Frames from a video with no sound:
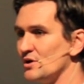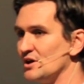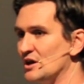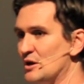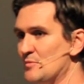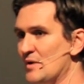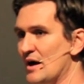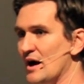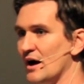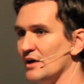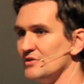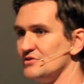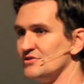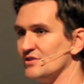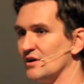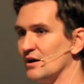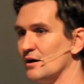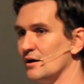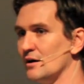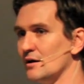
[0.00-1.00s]
talking
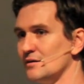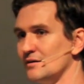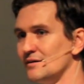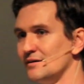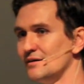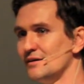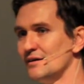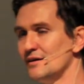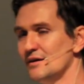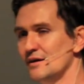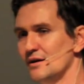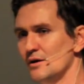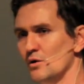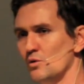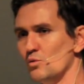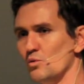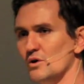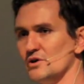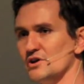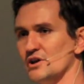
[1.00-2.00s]
about uh,
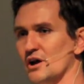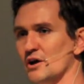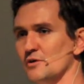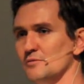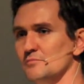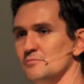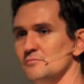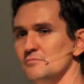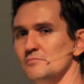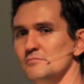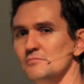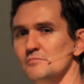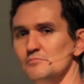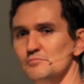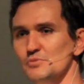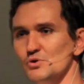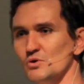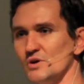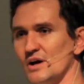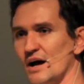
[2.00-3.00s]
well, you know,
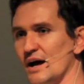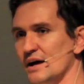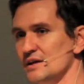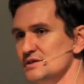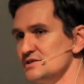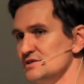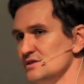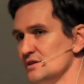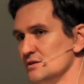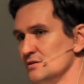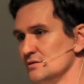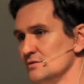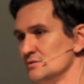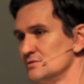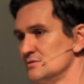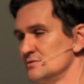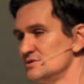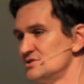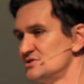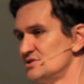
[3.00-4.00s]
Bill Gates
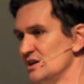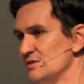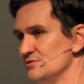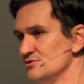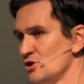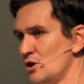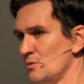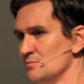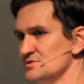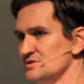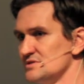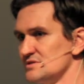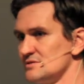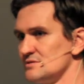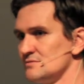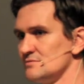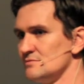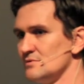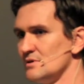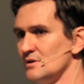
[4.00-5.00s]
and Steve
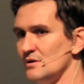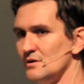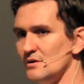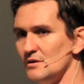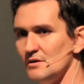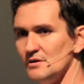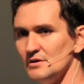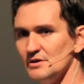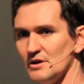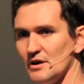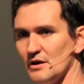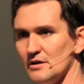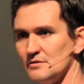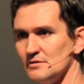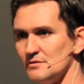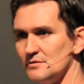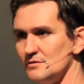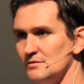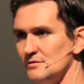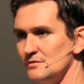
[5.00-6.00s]
Jobs. You
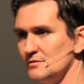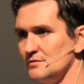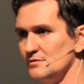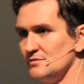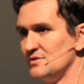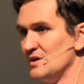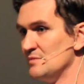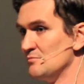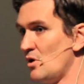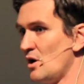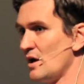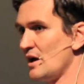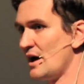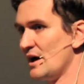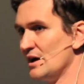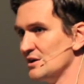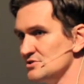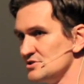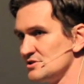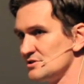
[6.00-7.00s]
know, they're
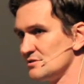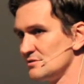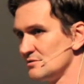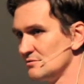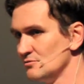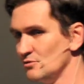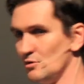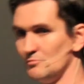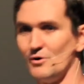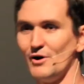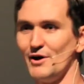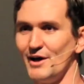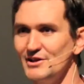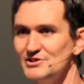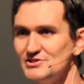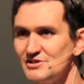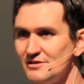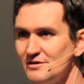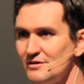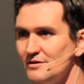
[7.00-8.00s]
my age, not
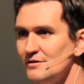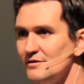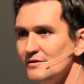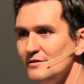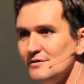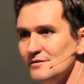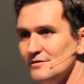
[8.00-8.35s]
my age.